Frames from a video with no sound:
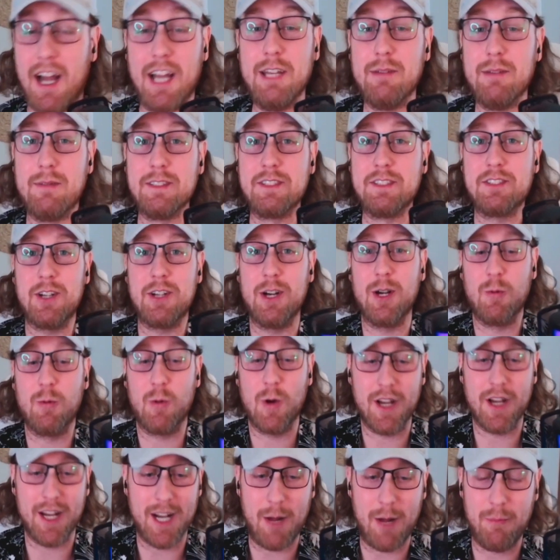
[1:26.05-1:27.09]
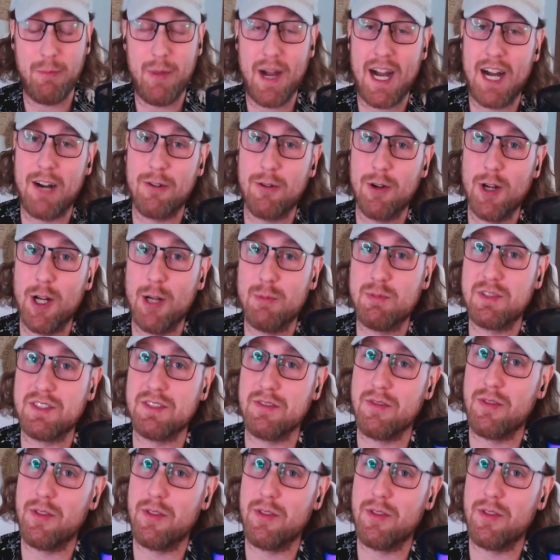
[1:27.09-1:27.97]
I even started working on power-ups.